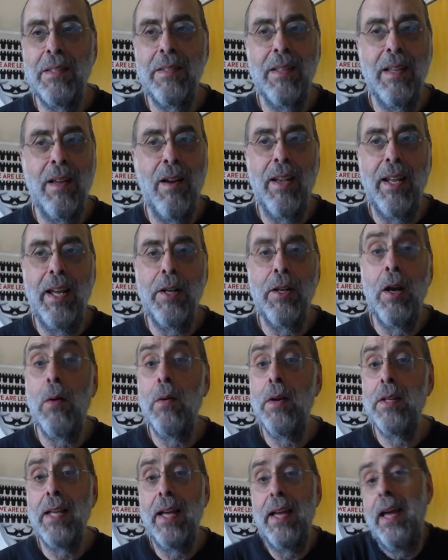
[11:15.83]
All I know
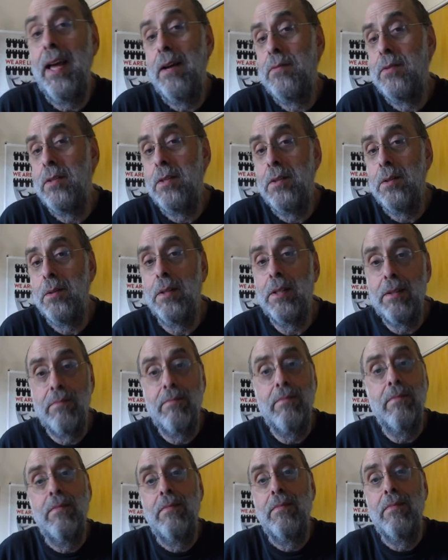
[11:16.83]
is I have to do it,
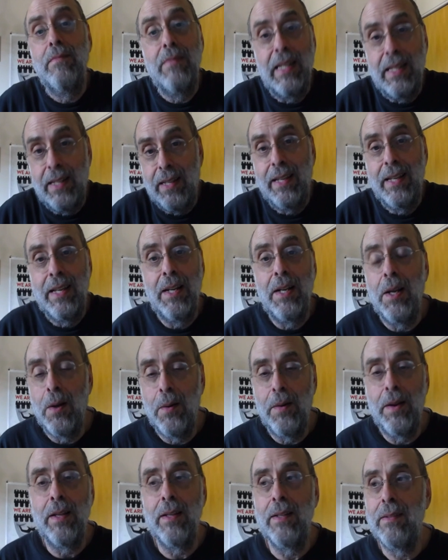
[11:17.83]
and
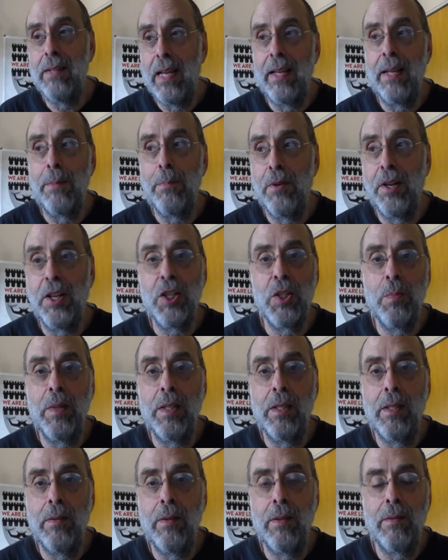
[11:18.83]
it brings me
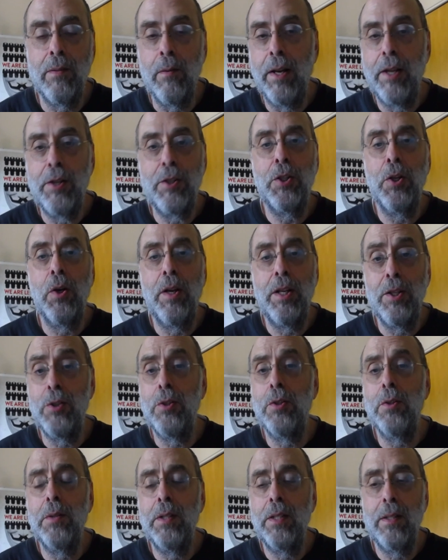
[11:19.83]
great joy to
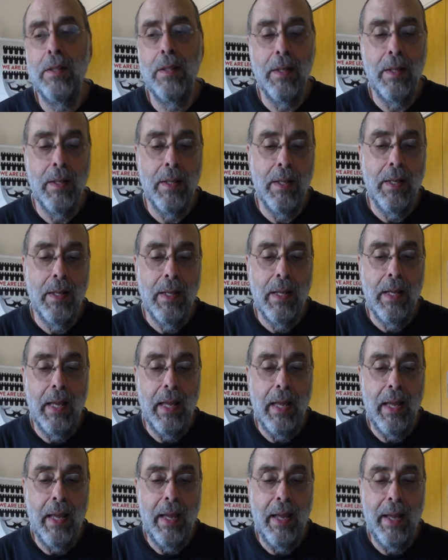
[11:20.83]
do it,
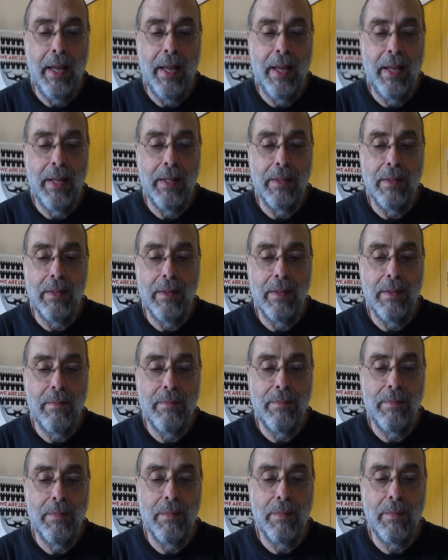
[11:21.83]
and
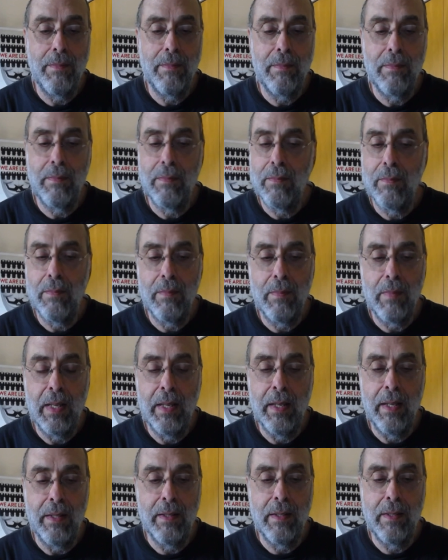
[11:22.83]

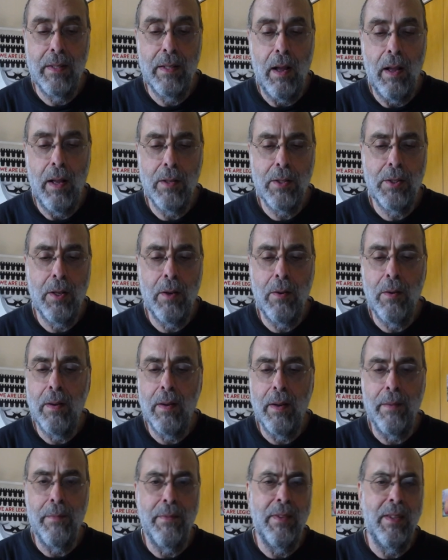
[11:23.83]
it's also a
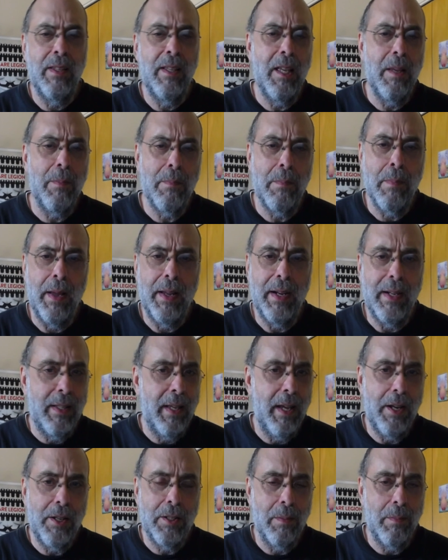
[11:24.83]
deep
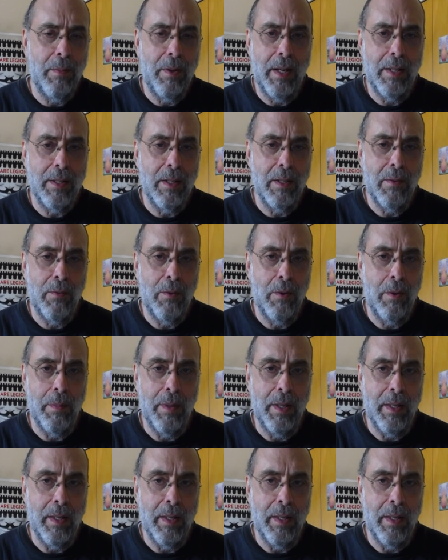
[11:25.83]
meditation process for me.